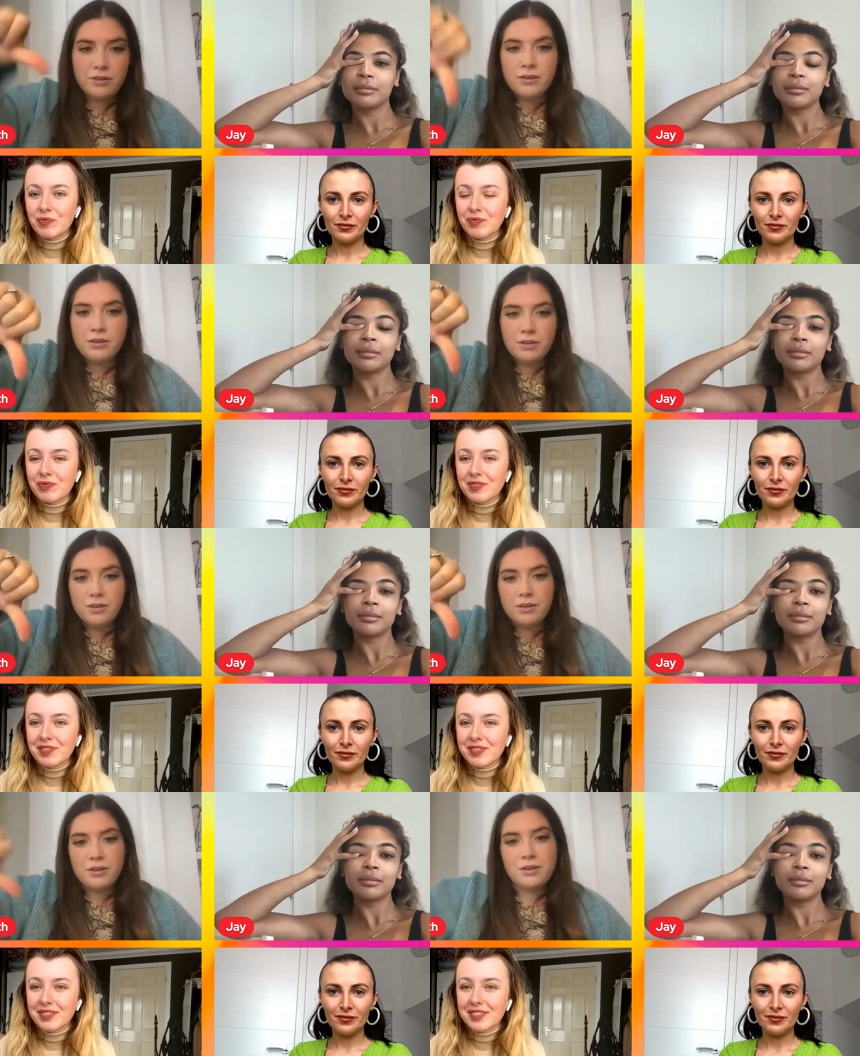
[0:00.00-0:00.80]

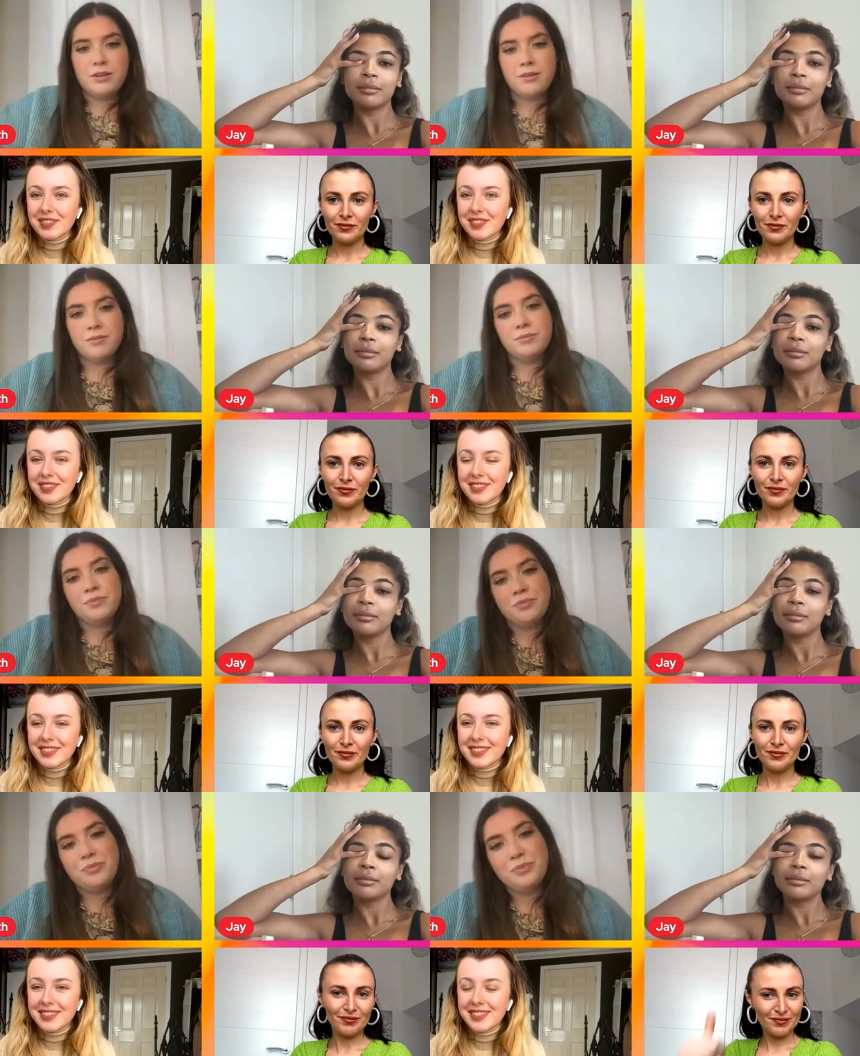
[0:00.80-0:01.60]

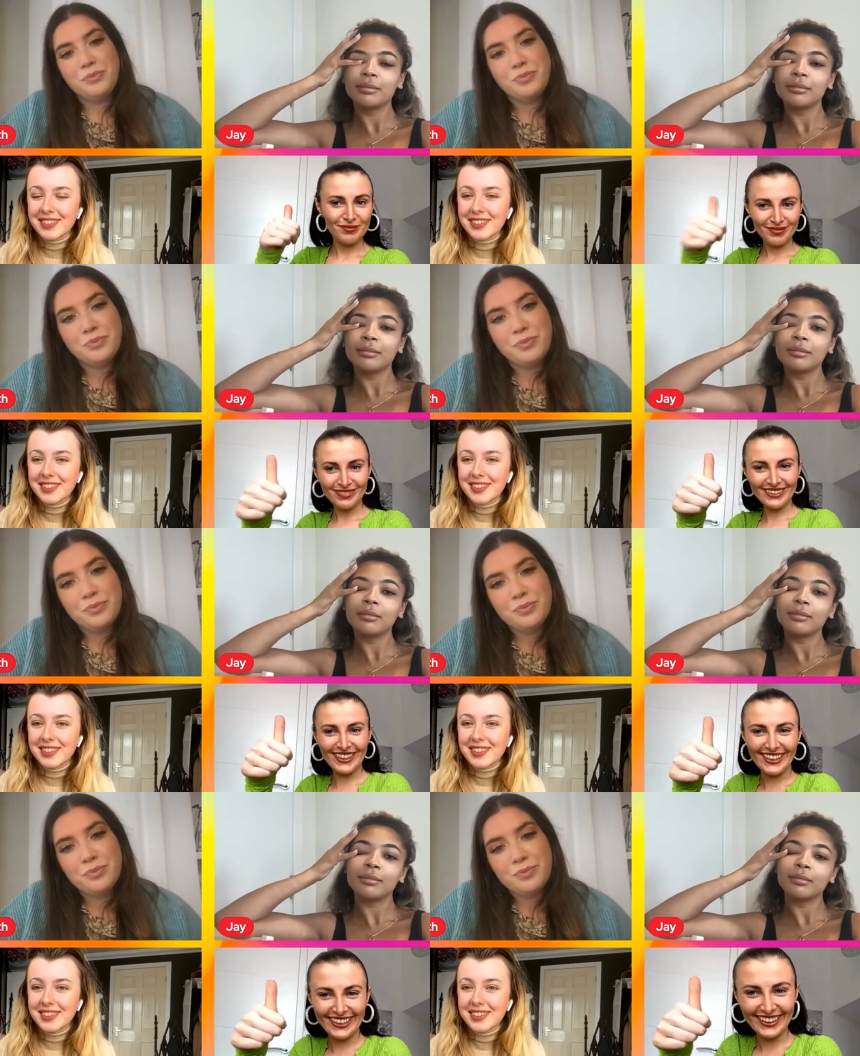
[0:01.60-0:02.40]

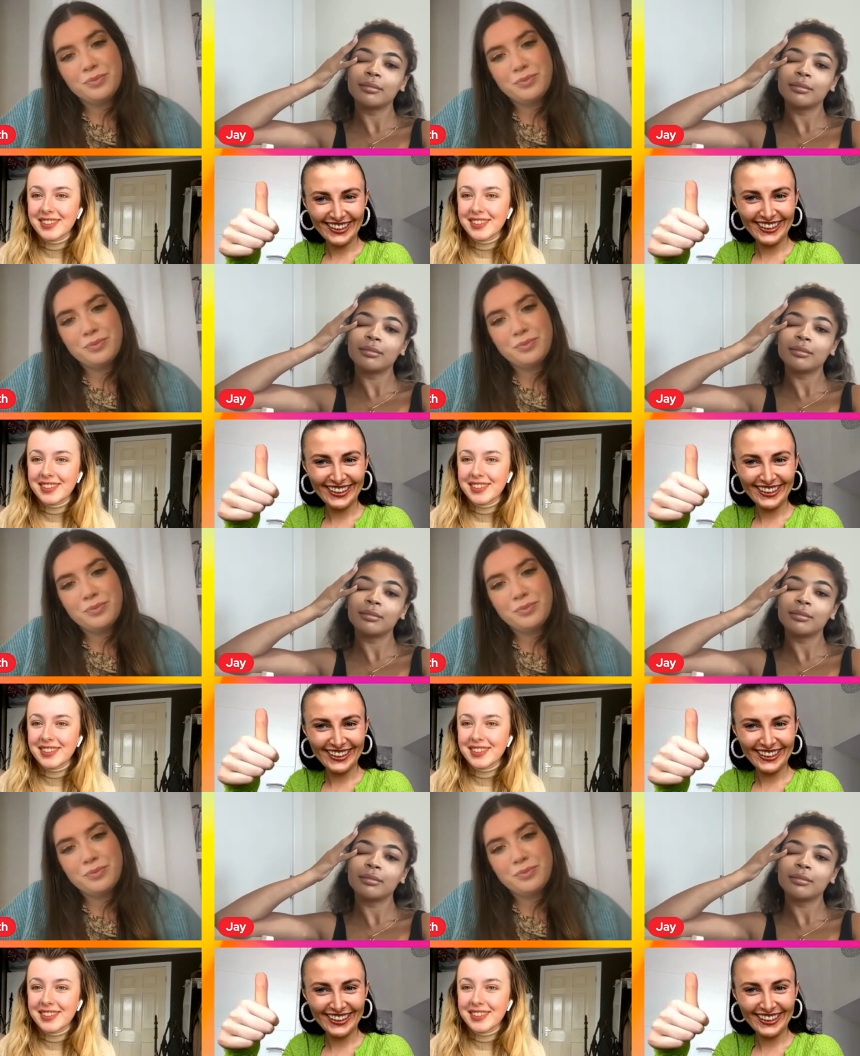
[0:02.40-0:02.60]
Nobody speaks.